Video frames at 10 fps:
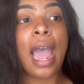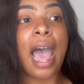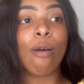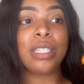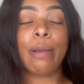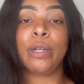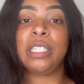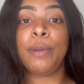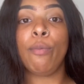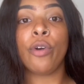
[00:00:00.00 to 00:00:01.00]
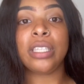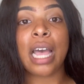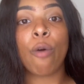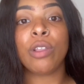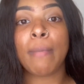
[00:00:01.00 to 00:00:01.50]
I was able to spend more
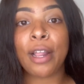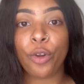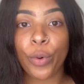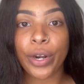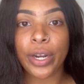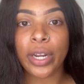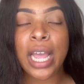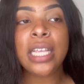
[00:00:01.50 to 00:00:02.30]
time with my daughter.